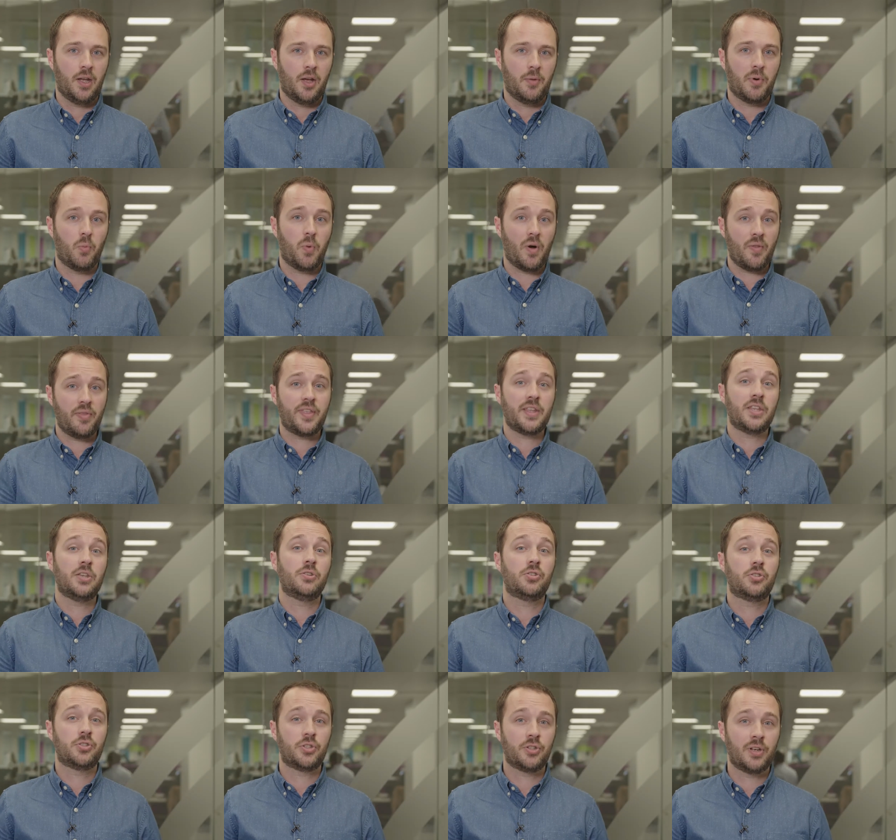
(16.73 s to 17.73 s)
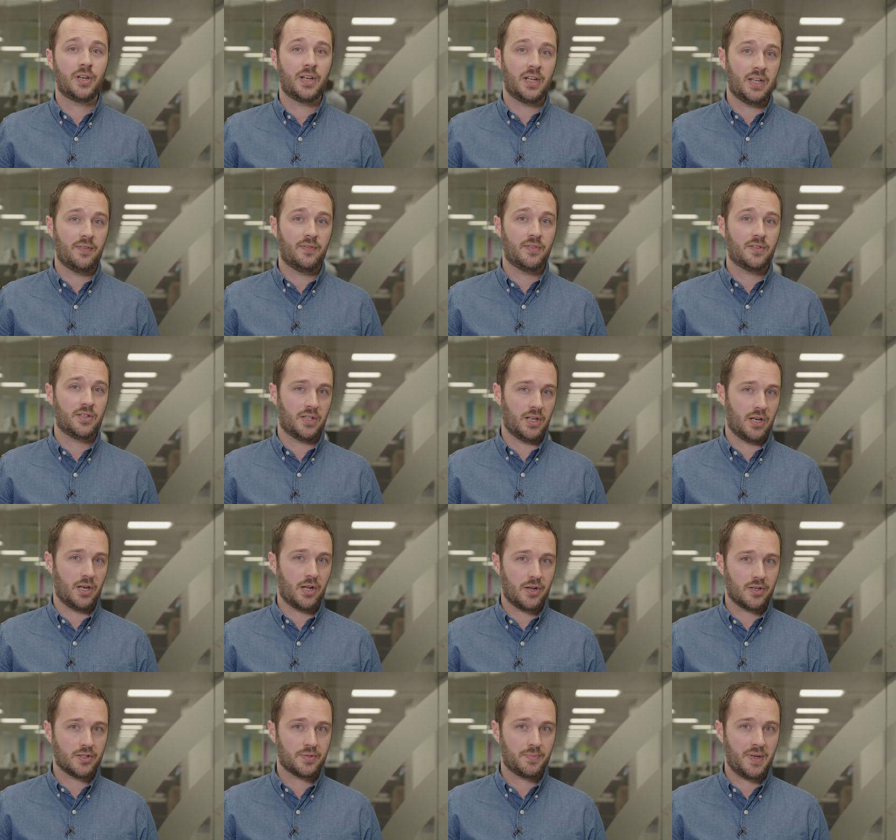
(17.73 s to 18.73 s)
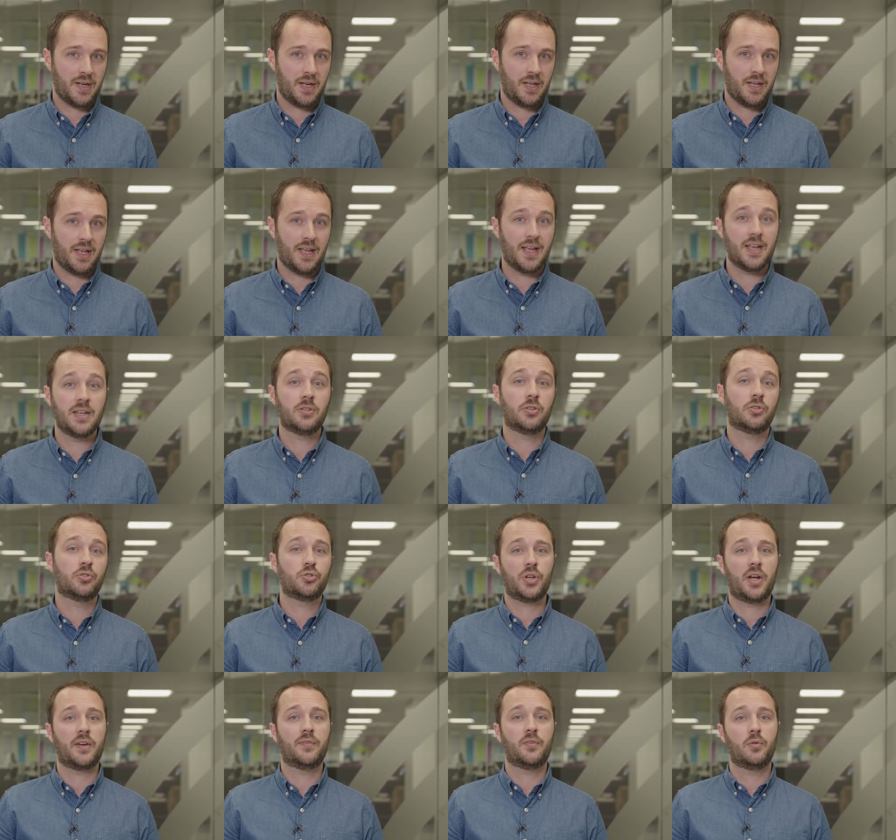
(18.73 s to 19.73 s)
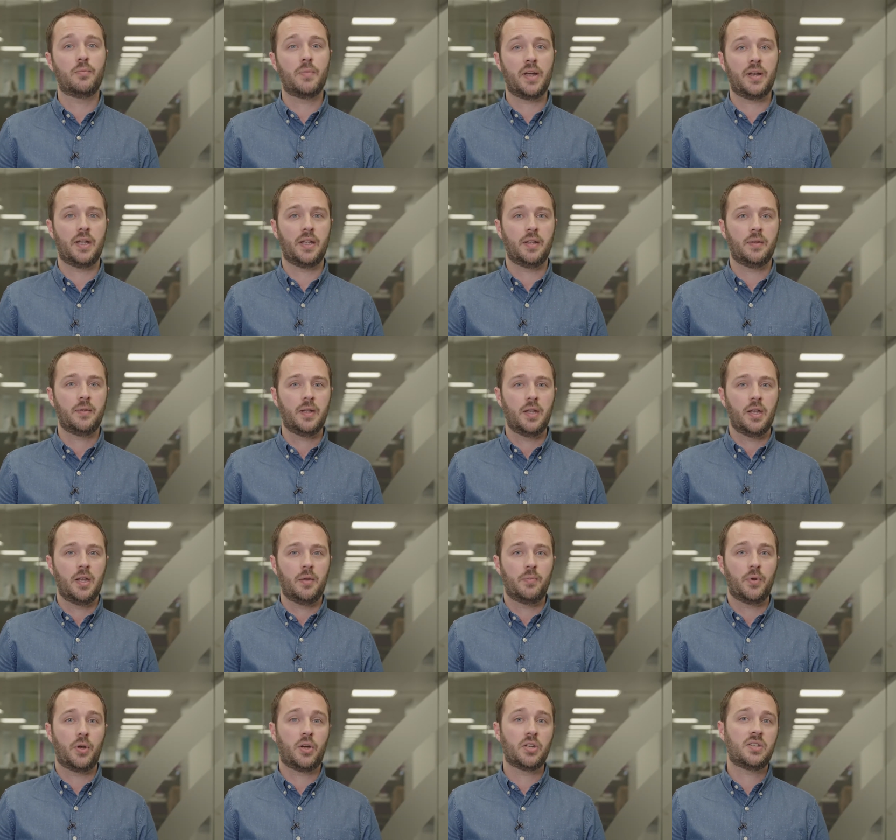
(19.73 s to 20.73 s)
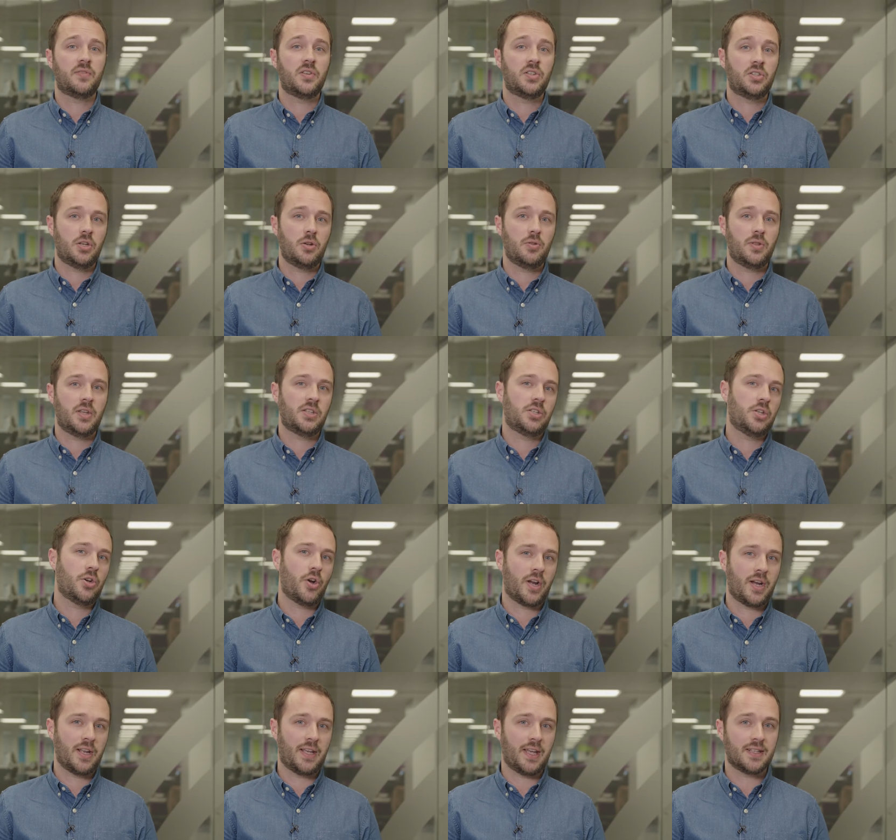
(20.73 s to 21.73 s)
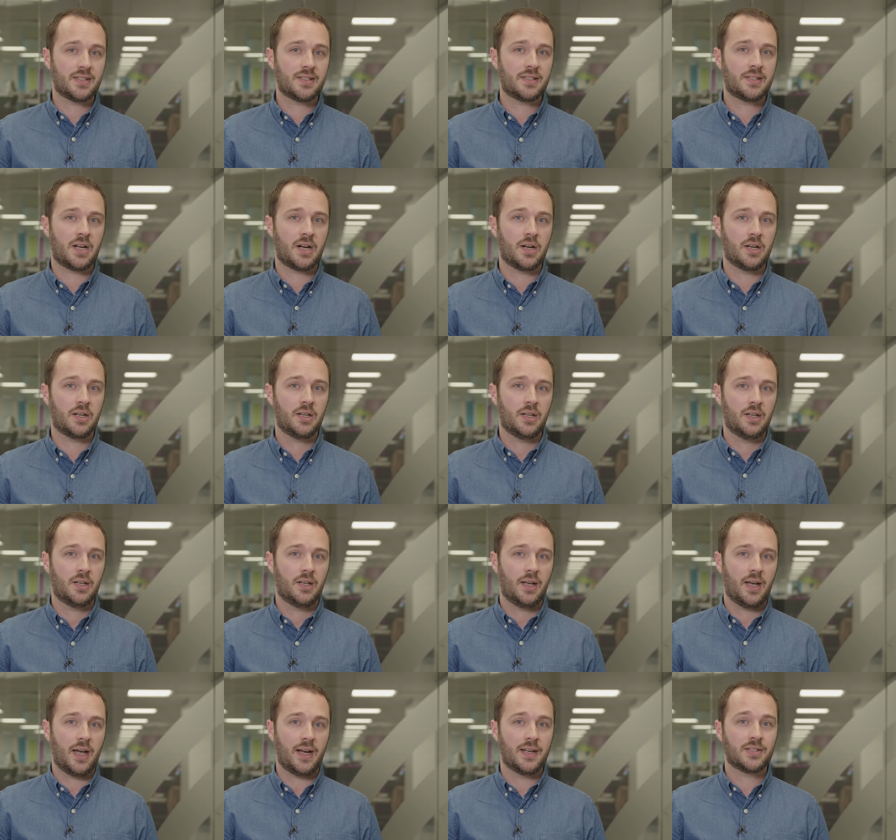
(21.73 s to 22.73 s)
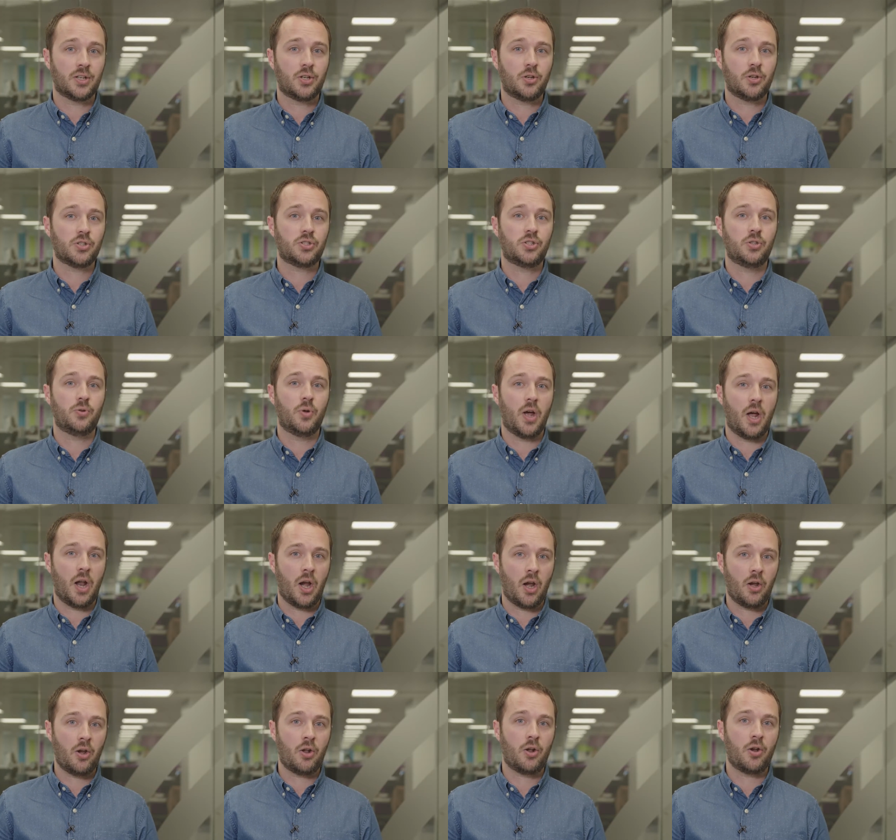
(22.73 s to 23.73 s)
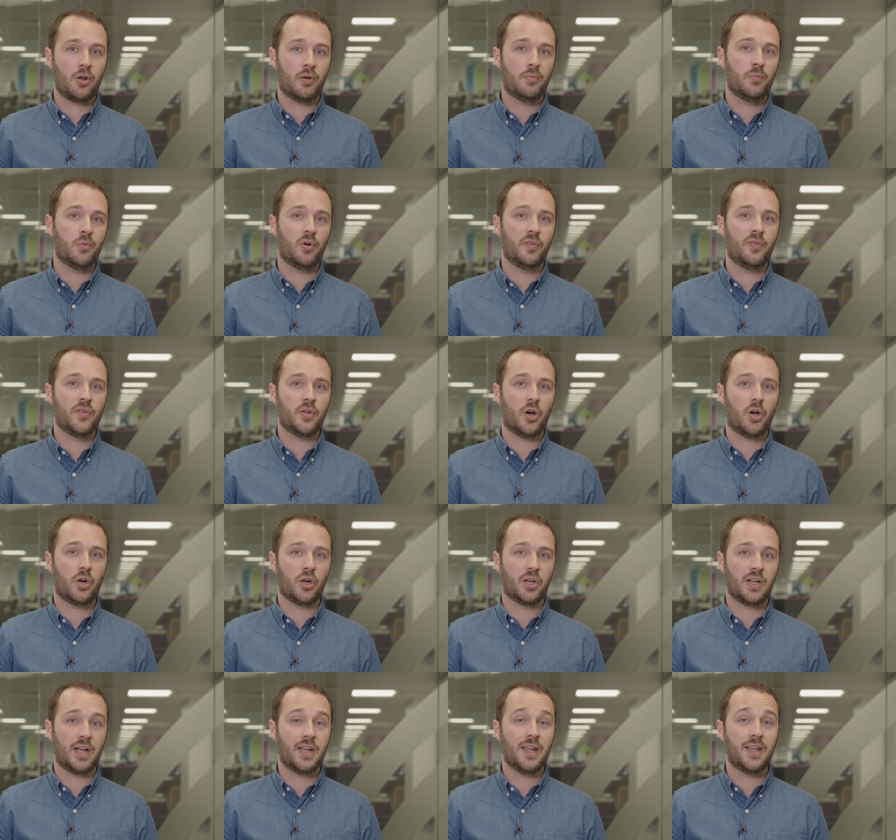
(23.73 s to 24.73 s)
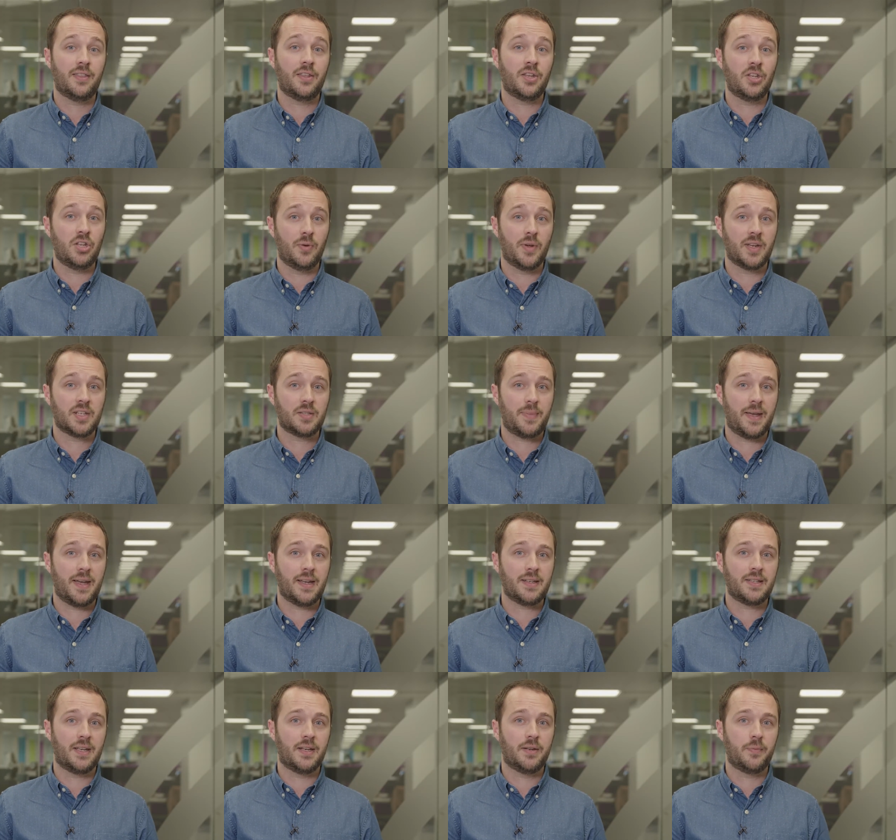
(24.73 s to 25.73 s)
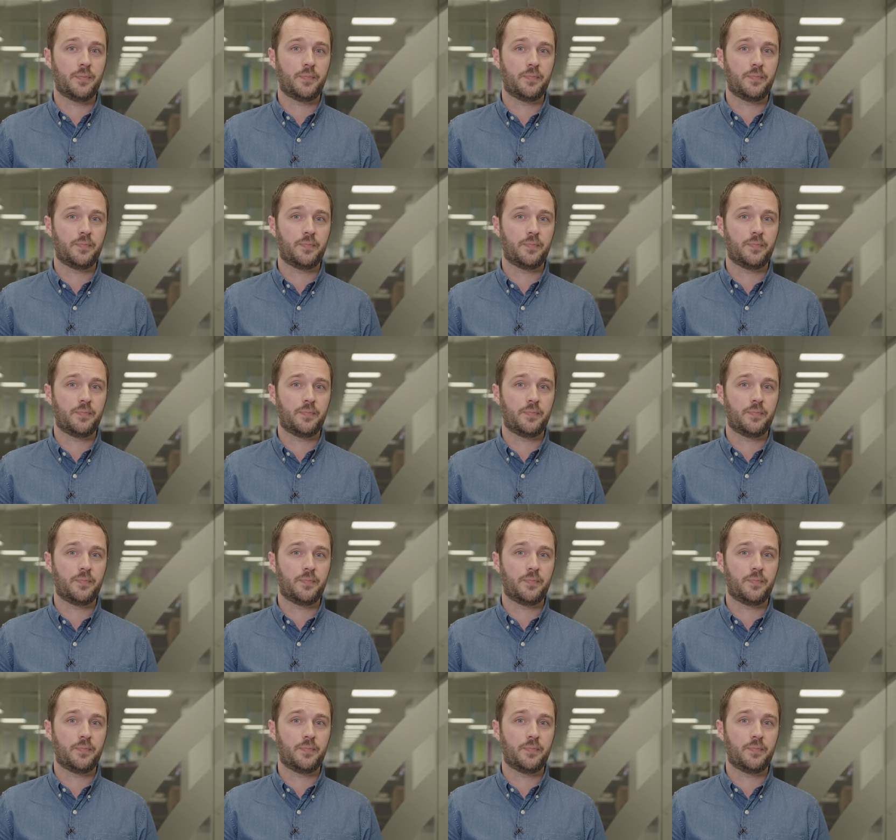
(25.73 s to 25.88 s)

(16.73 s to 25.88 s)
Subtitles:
But one thing you shouldn't leave to the last minute is your travel money. Because if you do this, you're going to get stung and it's going to cost you a lot more for your holiday than you expected.